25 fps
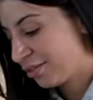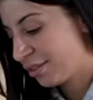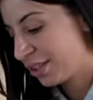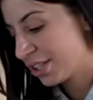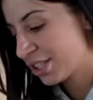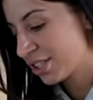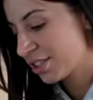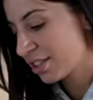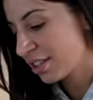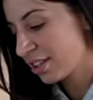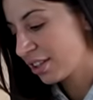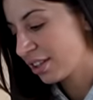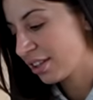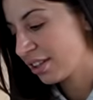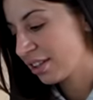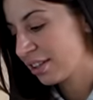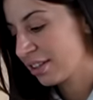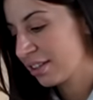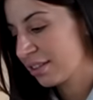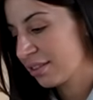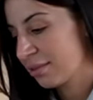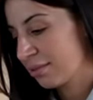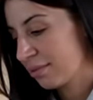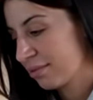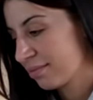wish that
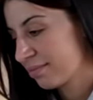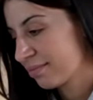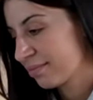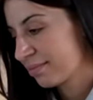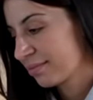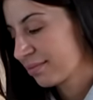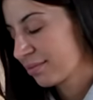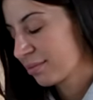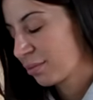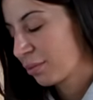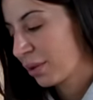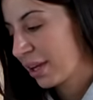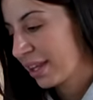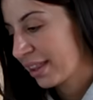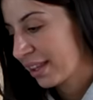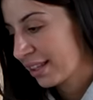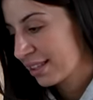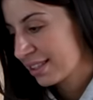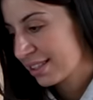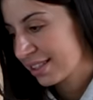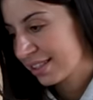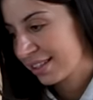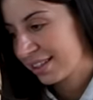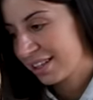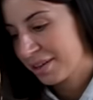the weather
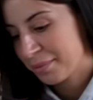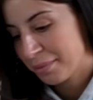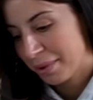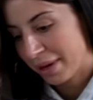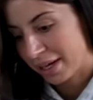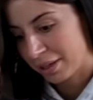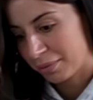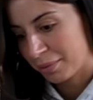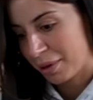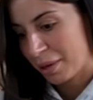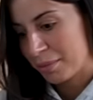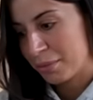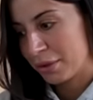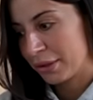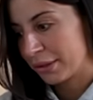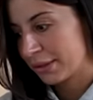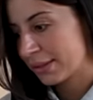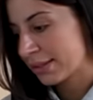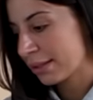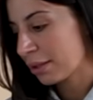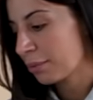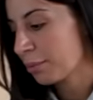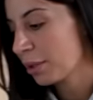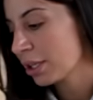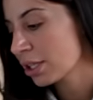didn't impact my mood
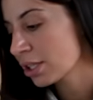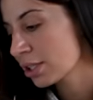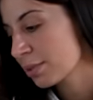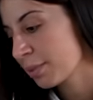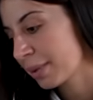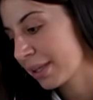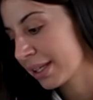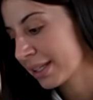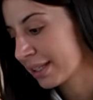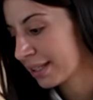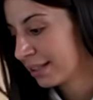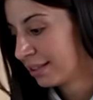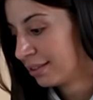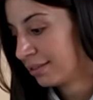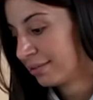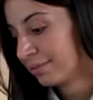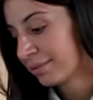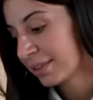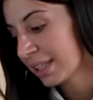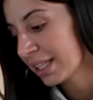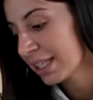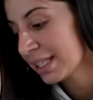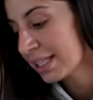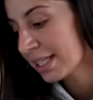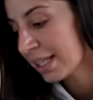so much, but
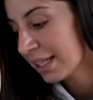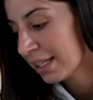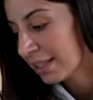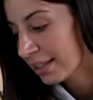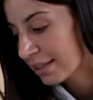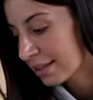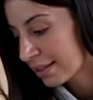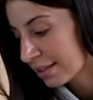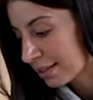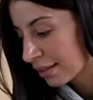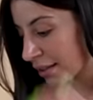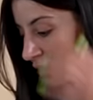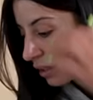it does.